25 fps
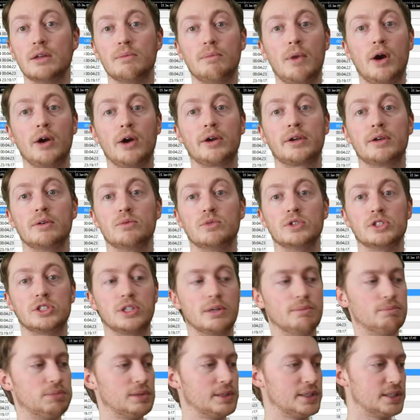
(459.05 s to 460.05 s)
The market was
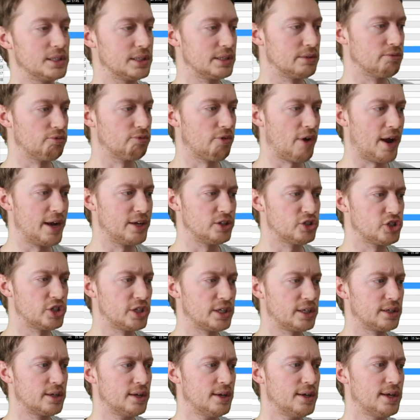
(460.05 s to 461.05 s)
completely
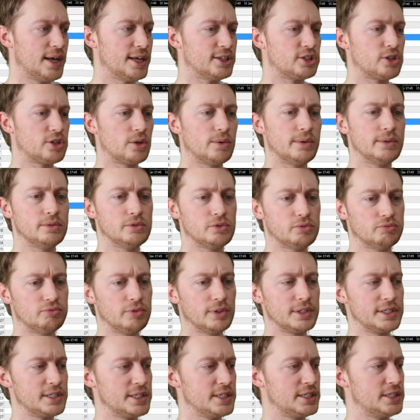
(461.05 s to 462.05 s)
ranging, and so it was
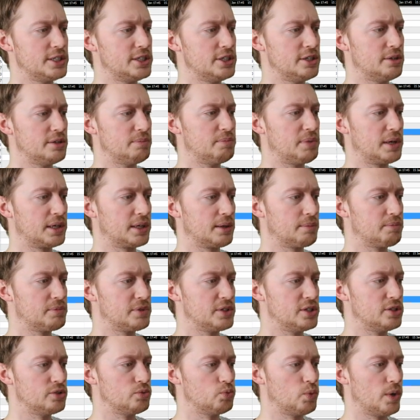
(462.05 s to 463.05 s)
really easy to pick up
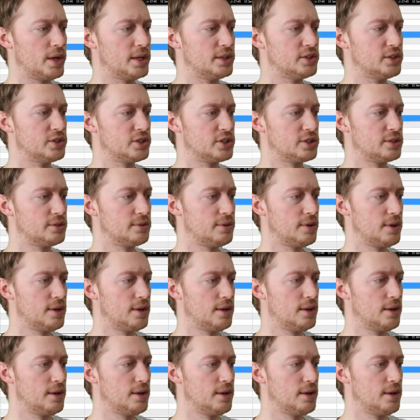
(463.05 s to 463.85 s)
these wins.